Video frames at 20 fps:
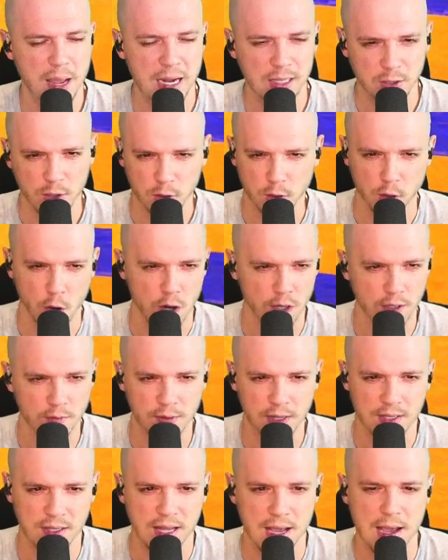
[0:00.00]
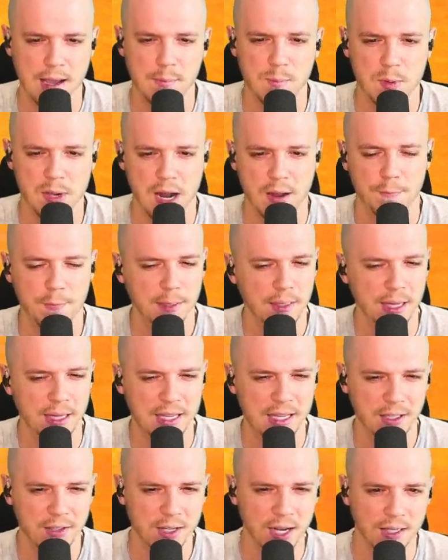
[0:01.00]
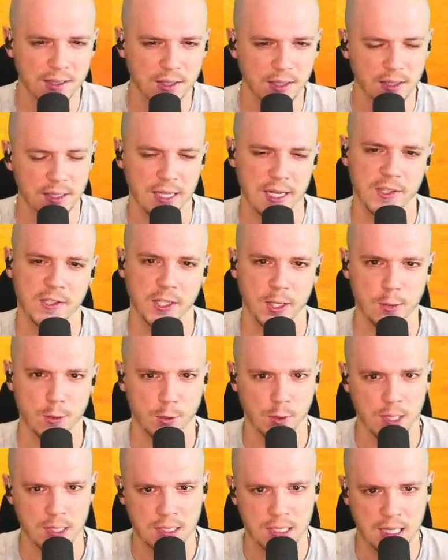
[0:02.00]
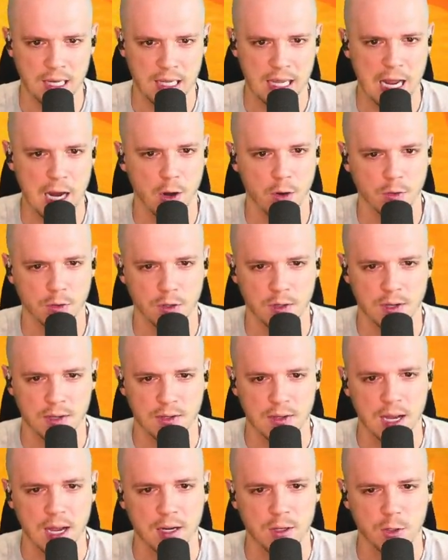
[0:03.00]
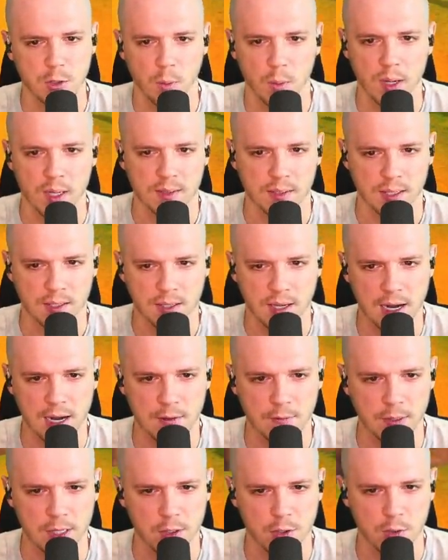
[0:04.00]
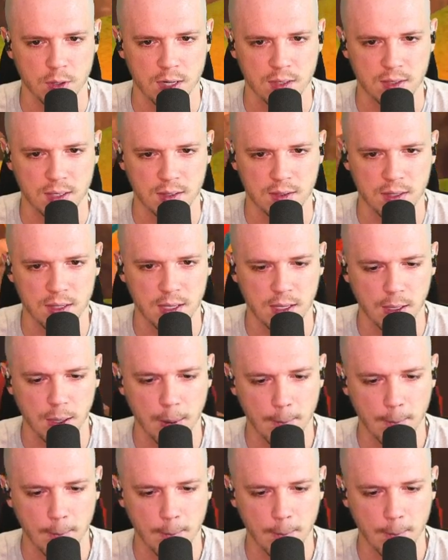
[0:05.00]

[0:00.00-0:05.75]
star of this game, but I feel like he's got the least interesting character design choice. That's kind of an interesting thing.